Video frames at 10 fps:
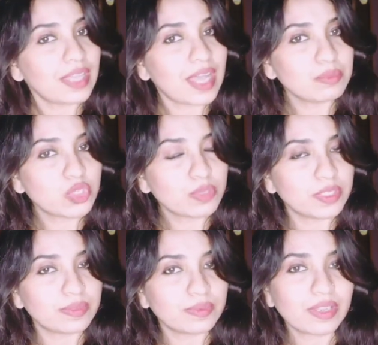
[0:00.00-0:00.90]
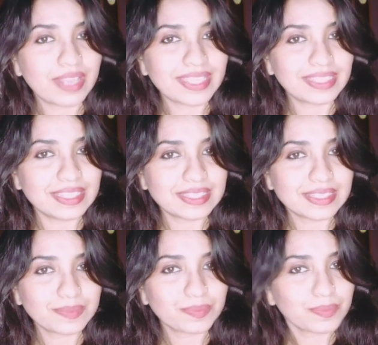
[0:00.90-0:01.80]
I'm German, like this.
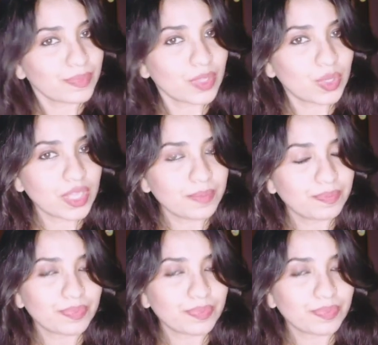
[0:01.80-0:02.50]
Okay,